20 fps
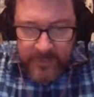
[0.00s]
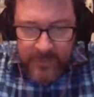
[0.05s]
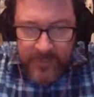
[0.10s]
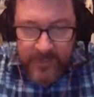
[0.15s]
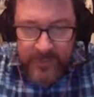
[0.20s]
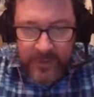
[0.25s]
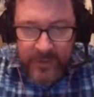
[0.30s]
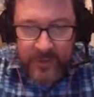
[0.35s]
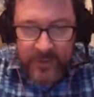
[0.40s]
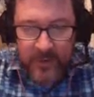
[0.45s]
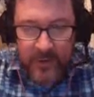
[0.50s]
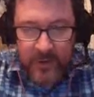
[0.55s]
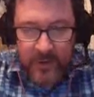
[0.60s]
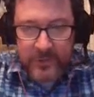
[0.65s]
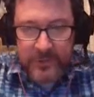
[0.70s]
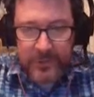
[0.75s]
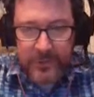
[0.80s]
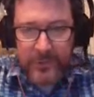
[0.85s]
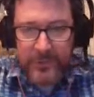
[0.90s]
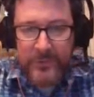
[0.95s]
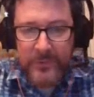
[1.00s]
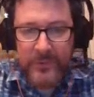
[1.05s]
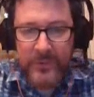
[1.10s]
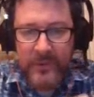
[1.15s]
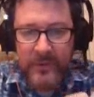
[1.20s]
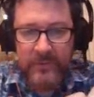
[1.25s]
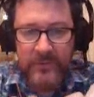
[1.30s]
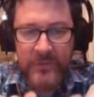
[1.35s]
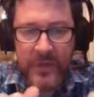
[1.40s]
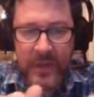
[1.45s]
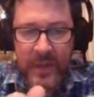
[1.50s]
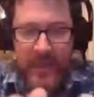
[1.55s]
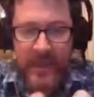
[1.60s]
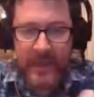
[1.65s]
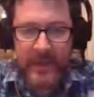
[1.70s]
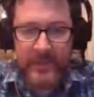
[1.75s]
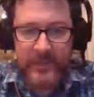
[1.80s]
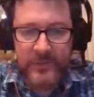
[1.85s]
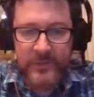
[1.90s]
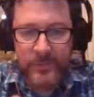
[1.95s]
the cartoon of the
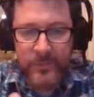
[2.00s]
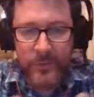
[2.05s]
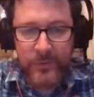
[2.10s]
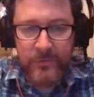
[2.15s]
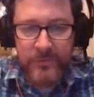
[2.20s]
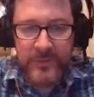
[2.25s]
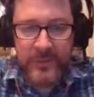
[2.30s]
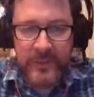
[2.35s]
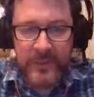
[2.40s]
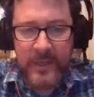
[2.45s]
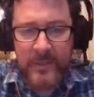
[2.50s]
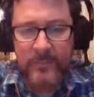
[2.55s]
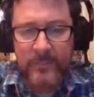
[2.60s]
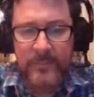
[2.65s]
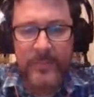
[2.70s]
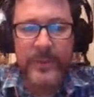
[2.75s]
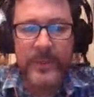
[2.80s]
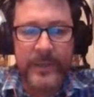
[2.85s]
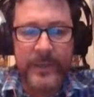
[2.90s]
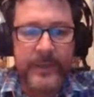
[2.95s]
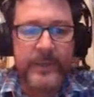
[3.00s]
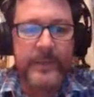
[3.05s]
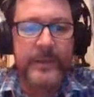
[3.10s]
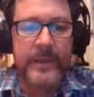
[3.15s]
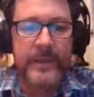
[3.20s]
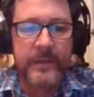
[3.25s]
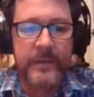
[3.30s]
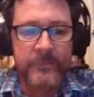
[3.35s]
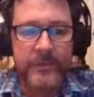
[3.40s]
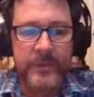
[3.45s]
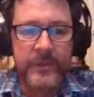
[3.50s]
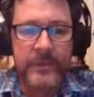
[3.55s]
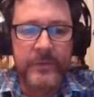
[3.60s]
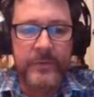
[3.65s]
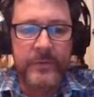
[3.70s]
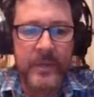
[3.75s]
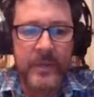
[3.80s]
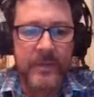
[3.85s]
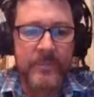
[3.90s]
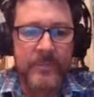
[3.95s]
hands moving, and play it like a video
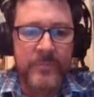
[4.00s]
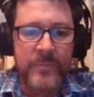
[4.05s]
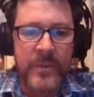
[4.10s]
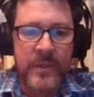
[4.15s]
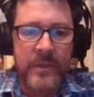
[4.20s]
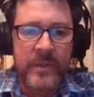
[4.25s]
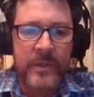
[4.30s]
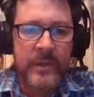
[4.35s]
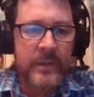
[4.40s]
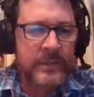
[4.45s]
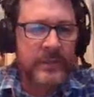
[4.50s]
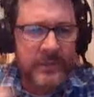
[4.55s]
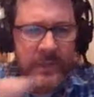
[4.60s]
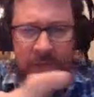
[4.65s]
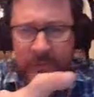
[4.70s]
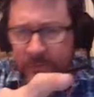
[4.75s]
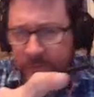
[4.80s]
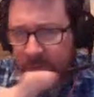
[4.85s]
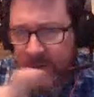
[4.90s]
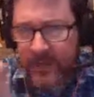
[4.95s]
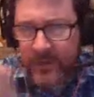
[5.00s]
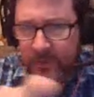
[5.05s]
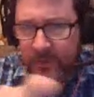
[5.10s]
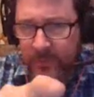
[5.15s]
game instead of trying to